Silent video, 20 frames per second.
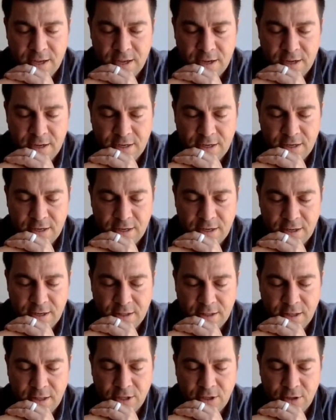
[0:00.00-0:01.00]
and
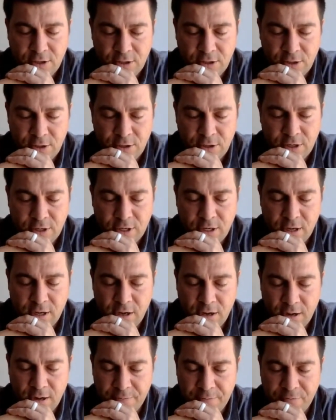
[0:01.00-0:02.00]
thank you, Lord,
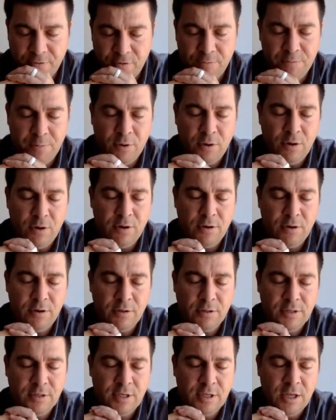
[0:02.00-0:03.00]
for
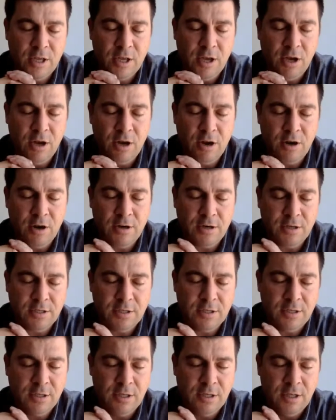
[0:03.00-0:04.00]
Paul's heart
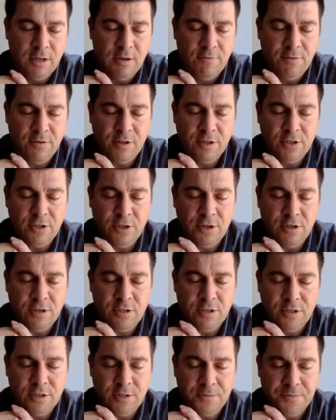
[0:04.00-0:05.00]
for the
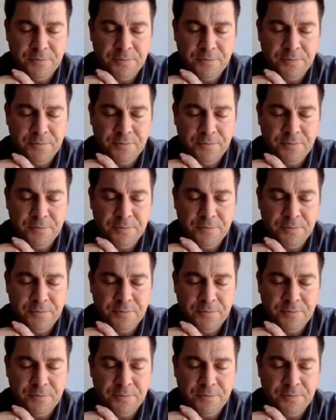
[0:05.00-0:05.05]
church,